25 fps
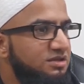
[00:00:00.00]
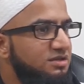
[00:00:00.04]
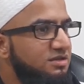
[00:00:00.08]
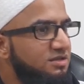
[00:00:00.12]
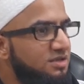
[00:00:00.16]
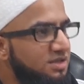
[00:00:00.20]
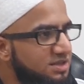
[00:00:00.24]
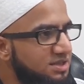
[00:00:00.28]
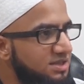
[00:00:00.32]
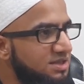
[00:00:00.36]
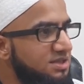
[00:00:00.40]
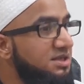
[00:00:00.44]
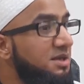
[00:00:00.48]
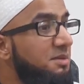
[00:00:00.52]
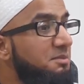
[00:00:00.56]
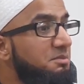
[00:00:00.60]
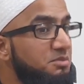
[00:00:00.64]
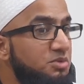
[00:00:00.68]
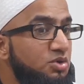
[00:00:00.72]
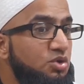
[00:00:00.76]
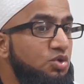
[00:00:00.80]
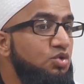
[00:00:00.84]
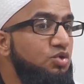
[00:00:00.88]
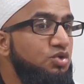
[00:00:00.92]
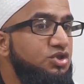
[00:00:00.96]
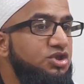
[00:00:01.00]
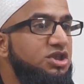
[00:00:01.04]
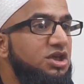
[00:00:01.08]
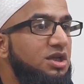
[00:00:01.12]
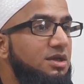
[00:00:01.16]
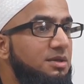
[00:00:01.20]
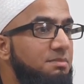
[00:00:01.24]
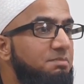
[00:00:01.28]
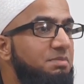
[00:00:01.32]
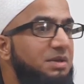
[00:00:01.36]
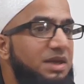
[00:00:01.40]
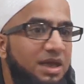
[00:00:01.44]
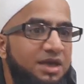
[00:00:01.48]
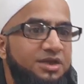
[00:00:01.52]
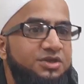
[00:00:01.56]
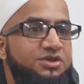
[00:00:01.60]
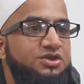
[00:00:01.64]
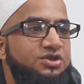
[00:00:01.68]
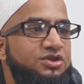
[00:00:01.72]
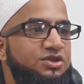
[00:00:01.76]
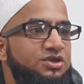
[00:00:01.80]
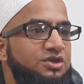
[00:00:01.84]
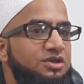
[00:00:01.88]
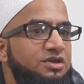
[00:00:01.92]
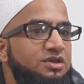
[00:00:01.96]
This is a mutual
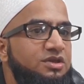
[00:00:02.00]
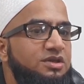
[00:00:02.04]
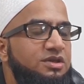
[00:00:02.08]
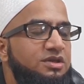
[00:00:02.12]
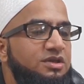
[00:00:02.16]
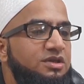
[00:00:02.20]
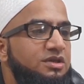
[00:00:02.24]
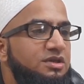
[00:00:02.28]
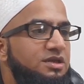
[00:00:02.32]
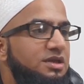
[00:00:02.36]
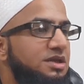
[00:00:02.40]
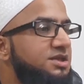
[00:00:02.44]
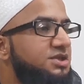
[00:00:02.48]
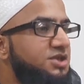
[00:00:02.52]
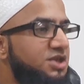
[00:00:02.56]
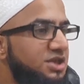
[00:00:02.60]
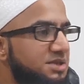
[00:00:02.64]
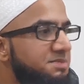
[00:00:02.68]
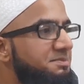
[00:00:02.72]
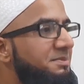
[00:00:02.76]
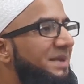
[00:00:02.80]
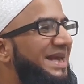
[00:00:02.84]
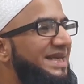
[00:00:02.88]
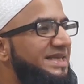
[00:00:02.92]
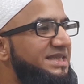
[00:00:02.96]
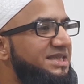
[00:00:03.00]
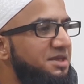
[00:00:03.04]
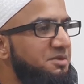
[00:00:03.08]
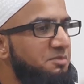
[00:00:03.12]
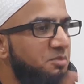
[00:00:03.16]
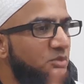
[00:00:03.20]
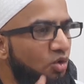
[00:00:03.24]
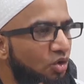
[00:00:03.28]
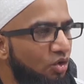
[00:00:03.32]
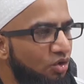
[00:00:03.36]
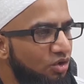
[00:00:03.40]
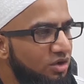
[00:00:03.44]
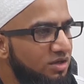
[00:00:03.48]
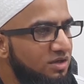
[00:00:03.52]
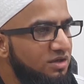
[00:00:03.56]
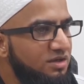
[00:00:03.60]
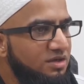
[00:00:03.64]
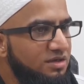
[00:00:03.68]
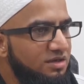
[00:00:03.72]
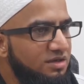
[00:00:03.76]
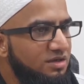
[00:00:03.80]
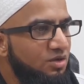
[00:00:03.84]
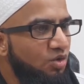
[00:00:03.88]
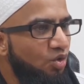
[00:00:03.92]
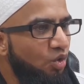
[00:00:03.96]
pledge. It just makes it more
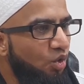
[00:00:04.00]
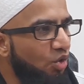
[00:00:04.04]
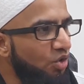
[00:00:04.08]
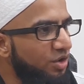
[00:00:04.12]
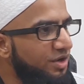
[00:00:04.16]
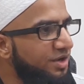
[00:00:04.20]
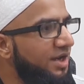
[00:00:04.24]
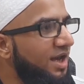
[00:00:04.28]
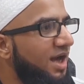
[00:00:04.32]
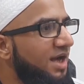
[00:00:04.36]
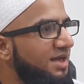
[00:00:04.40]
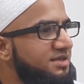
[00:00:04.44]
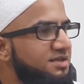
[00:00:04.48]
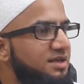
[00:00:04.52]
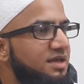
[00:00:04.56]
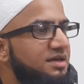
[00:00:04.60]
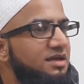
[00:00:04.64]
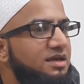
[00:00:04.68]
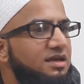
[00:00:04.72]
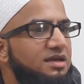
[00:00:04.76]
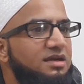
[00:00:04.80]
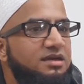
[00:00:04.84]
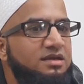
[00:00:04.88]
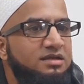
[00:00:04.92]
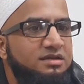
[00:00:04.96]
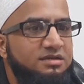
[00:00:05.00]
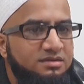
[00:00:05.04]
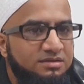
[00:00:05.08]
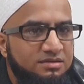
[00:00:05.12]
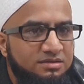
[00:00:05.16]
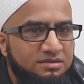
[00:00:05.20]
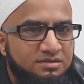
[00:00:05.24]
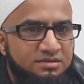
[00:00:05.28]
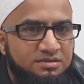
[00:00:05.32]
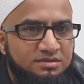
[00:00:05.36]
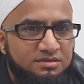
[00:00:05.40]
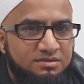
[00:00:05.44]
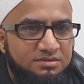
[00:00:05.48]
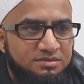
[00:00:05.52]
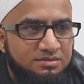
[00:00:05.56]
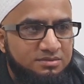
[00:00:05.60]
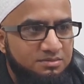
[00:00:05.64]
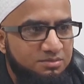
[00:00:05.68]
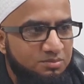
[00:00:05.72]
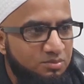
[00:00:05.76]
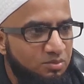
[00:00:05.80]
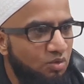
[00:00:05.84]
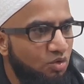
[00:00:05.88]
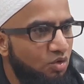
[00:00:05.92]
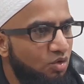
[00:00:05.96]
organized and
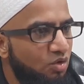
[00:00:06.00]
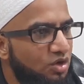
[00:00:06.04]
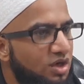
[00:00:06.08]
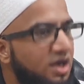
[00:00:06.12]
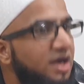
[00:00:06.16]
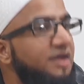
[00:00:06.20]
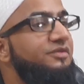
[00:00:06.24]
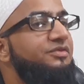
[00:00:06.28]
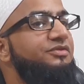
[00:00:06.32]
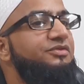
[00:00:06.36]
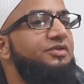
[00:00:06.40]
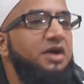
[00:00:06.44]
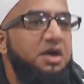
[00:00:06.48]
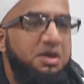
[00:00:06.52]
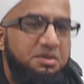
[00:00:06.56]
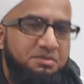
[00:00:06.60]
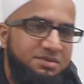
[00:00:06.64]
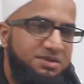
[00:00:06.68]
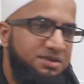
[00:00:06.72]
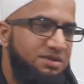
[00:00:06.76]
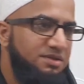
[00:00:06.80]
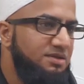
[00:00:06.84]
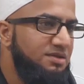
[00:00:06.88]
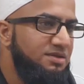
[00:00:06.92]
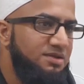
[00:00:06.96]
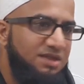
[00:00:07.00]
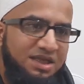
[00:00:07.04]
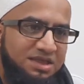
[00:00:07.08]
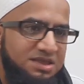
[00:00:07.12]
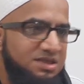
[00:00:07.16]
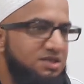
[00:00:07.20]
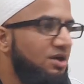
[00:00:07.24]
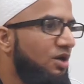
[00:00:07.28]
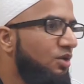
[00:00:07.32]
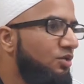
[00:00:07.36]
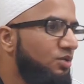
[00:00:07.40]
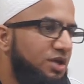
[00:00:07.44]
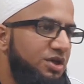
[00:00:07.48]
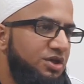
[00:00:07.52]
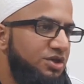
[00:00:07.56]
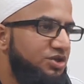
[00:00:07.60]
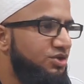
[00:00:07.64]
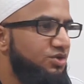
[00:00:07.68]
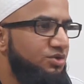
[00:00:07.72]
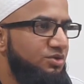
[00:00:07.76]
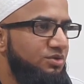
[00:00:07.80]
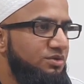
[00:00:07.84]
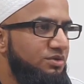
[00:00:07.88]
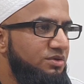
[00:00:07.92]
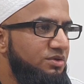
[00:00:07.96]
more confirmed. That's the only
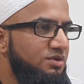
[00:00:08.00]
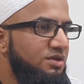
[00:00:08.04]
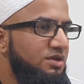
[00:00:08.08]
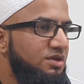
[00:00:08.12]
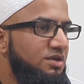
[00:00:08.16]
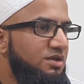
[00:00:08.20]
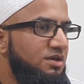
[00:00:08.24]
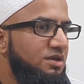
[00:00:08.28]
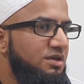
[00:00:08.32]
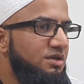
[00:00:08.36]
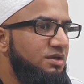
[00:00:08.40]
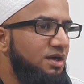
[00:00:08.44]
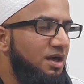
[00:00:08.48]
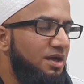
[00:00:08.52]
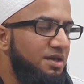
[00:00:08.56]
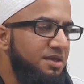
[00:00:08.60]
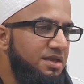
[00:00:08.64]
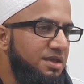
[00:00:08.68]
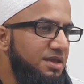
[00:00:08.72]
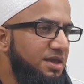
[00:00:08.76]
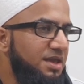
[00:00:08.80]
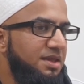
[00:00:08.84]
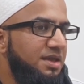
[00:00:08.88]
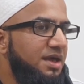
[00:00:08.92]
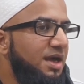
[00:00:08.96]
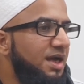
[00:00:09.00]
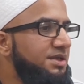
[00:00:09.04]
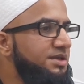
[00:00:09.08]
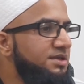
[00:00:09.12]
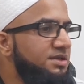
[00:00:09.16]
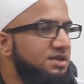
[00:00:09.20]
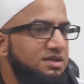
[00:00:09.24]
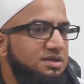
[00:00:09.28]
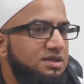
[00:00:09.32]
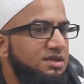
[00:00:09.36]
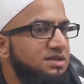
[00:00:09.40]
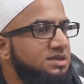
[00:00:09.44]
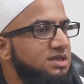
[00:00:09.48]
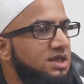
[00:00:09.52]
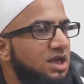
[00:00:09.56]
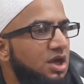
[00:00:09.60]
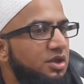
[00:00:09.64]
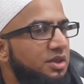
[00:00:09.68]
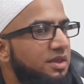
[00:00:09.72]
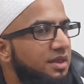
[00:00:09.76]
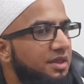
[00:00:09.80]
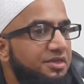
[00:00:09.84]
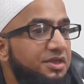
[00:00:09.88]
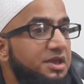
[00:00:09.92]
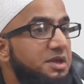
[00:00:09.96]
issue. Other than that, there's
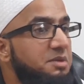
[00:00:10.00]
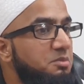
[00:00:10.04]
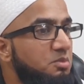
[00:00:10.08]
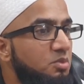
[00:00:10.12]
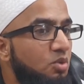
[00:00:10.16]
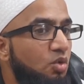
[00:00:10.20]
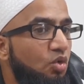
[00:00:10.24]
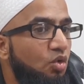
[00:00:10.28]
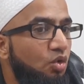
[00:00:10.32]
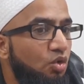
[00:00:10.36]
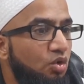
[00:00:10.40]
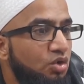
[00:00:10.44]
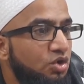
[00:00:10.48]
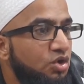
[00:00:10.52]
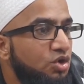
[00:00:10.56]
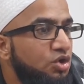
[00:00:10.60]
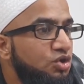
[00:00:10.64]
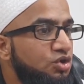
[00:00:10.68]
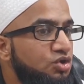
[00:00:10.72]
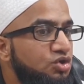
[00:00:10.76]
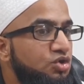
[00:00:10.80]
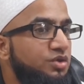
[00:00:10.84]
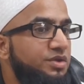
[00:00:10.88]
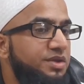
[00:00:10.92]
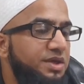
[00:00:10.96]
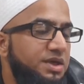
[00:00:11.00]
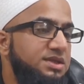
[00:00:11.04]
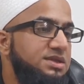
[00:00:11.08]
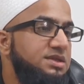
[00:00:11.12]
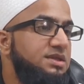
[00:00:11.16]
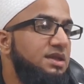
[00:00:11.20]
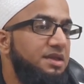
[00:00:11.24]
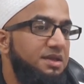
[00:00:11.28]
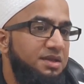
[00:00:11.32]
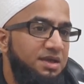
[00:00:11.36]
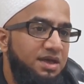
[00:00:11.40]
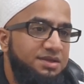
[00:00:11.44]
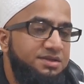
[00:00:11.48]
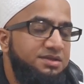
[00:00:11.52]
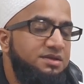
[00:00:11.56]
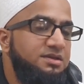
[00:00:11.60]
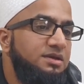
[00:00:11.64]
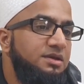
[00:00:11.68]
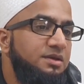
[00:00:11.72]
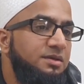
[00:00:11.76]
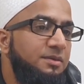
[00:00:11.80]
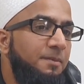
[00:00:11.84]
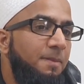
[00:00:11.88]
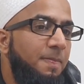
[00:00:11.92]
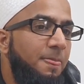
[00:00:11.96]
nothing more to this than that.
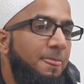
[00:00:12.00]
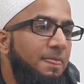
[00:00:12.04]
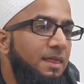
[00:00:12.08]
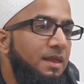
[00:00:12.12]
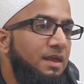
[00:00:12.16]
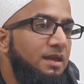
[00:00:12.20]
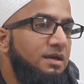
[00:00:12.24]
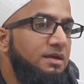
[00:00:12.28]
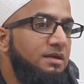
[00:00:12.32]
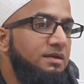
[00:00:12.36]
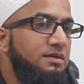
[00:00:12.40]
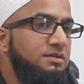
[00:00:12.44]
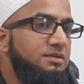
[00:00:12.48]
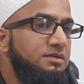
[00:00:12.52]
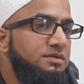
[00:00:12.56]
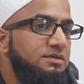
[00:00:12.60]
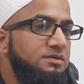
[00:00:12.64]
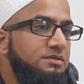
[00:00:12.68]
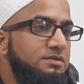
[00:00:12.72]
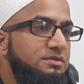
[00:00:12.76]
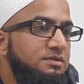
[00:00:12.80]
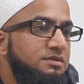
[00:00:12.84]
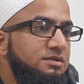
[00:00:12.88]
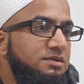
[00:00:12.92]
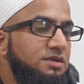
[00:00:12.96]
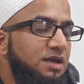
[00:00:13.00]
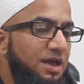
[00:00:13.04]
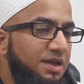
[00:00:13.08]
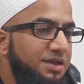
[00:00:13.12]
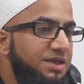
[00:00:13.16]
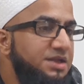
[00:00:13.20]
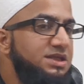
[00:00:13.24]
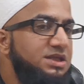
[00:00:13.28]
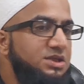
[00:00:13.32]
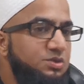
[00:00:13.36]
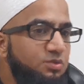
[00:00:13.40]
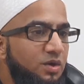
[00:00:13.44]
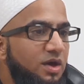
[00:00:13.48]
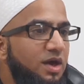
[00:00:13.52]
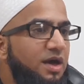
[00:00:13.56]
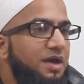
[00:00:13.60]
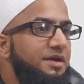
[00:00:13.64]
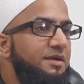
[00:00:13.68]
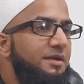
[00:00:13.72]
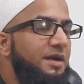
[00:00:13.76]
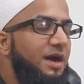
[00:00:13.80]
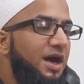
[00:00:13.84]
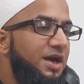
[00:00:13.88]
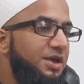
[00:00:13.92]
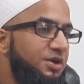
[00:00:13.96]
And this is why
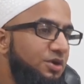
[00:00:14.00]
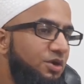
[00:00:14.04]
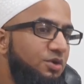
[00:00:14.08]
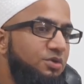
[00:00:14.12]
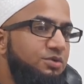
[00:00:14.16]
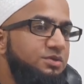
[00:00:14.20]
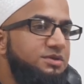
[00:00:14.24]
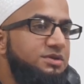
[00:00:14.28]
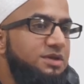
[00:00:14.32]
I know